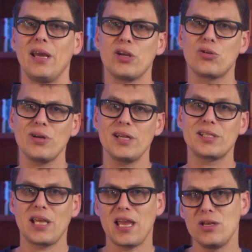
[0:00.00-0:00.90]
and
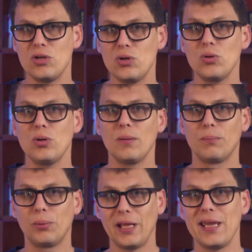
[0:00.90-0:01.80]
creates a new
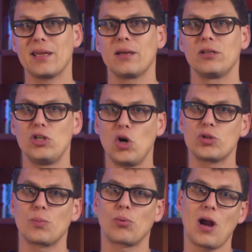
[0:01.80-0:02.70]
blank
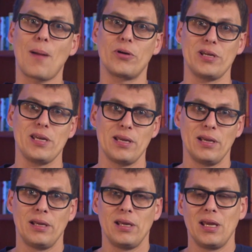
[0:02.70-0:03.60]
note property.
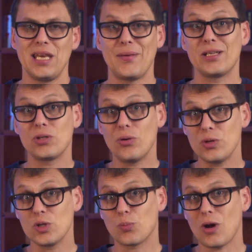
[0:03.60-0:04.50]
Now I don't
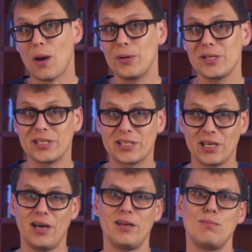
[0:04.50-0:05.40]
use properties a
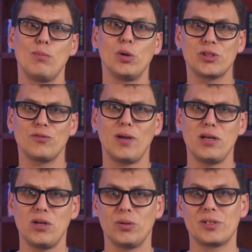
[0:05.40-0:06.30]
ton and most of
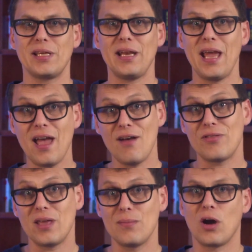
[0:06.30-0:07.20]
my notes that
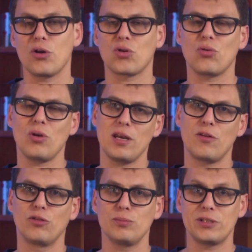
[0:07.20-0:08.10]
have them are
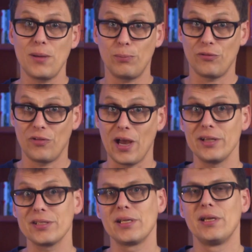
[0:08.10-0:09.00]
created from template
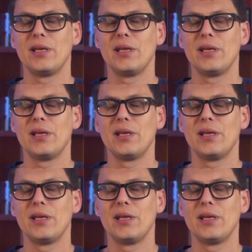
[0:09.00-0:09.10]
files.